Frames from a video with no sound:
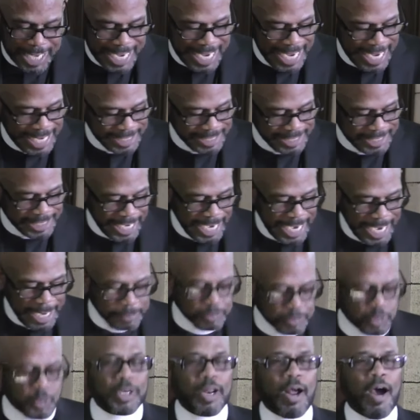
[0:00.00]
And
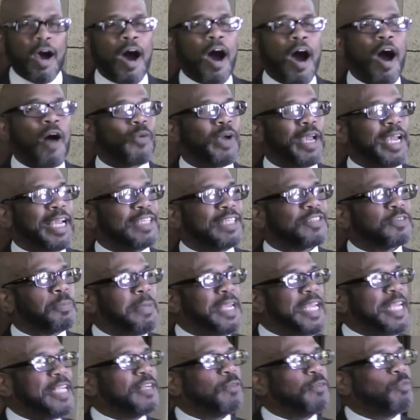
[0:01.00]
James would always
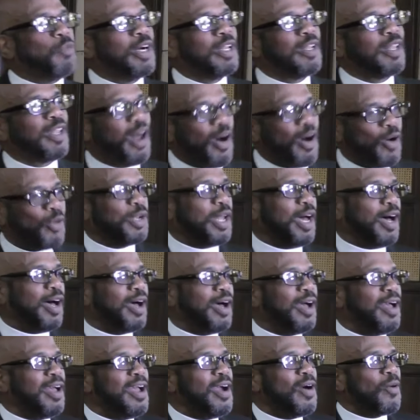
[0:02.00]
meet
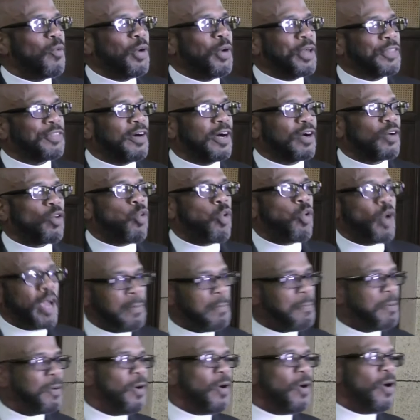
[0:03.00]
Willona with a
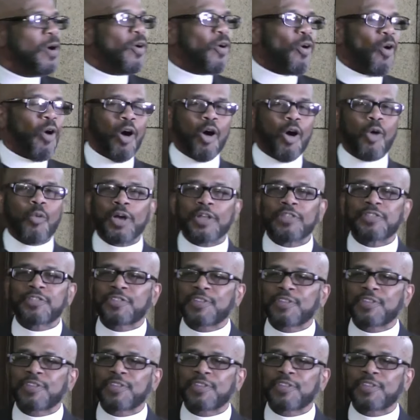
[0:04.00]
quip or with